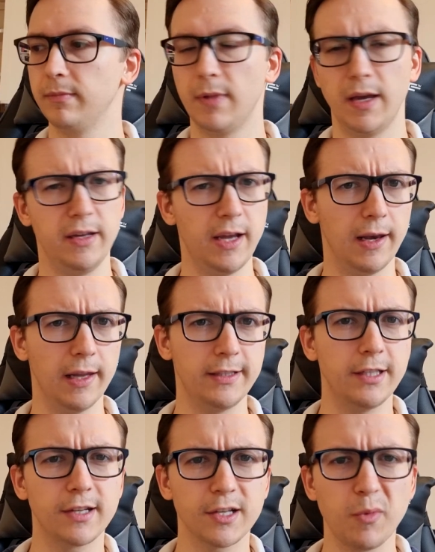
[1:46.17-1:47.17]
And yeah, let's
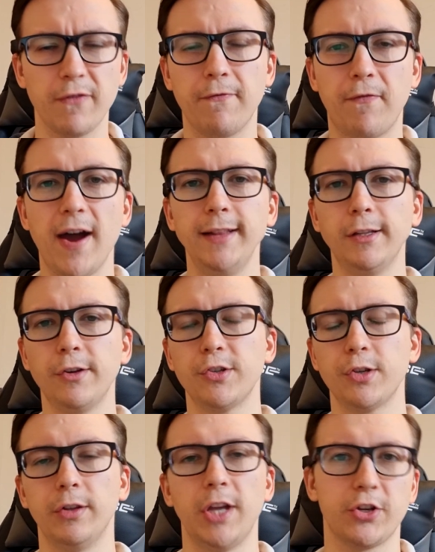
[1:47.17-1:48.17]
discuss my final
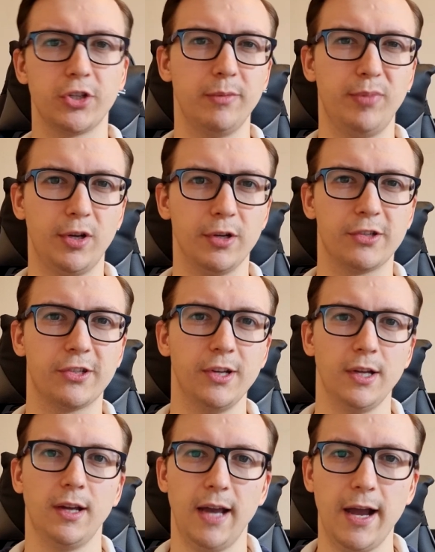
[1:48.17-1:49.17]
result actually, because
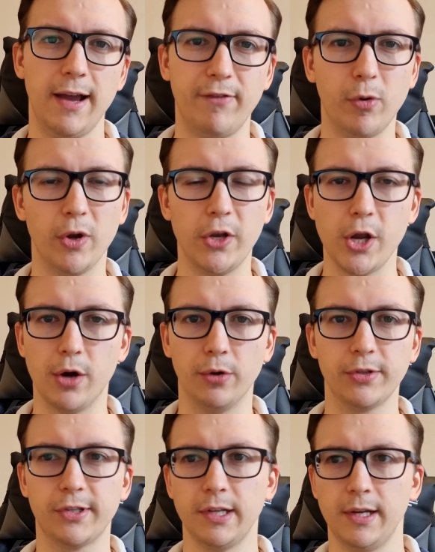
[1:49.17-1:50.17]
everyone
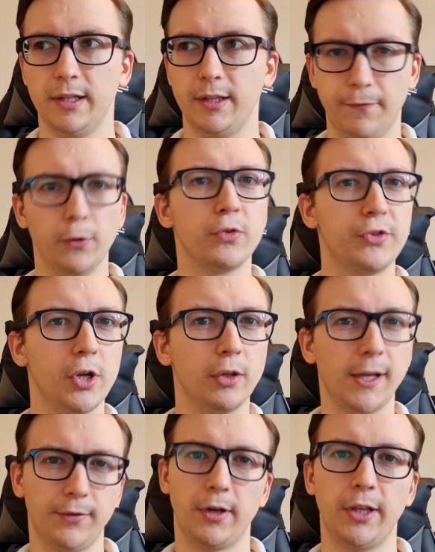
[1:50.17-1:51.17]
knows the full result
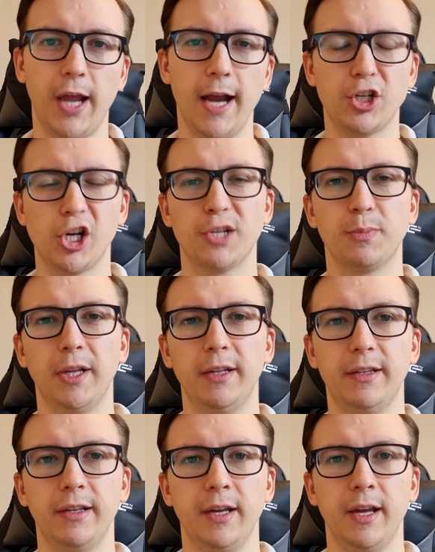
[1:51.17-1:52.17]
after the hair transplant
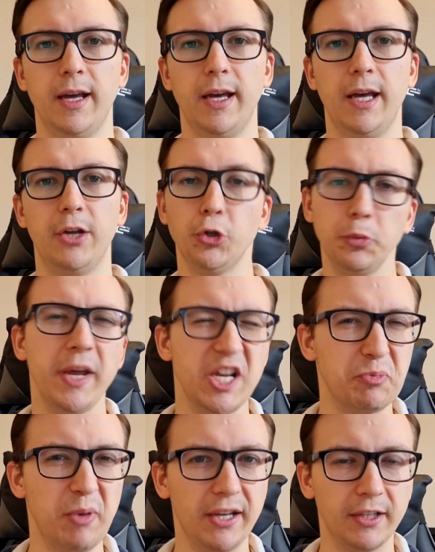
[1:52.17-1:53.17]
should be
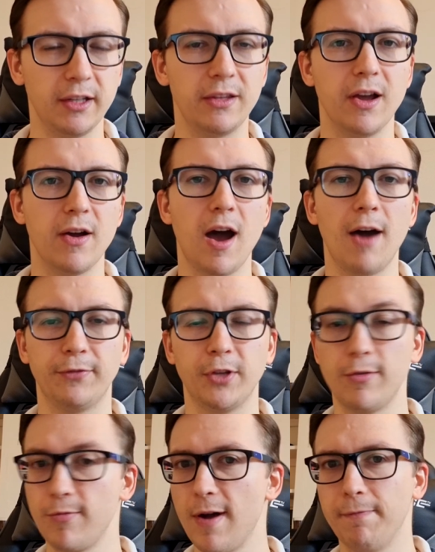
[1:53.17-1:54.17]
expected
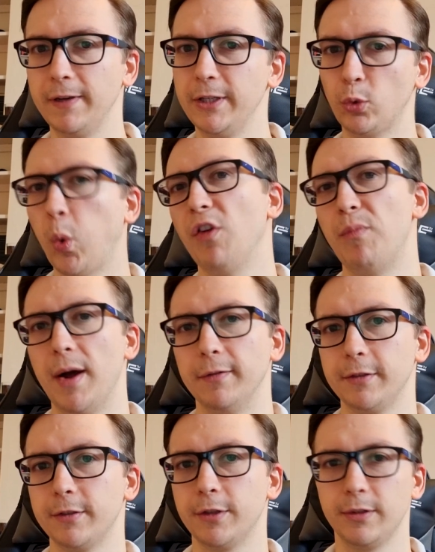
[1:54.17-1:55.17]
after roughly 12
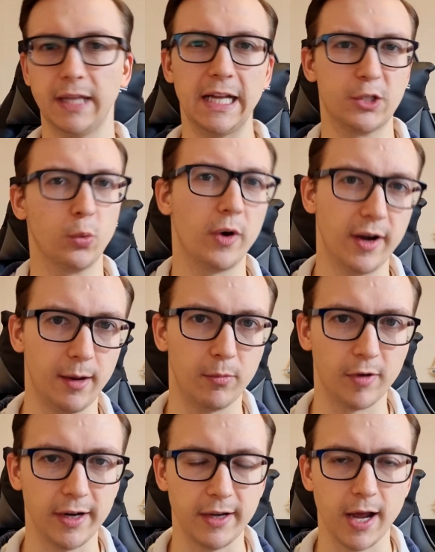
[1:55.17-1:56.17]
months. So that's where I am
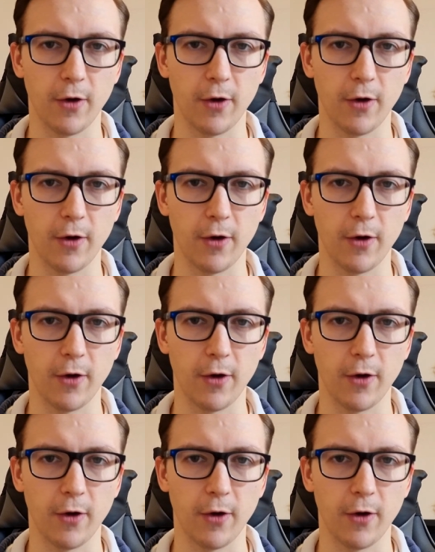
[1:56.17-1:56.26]
right now.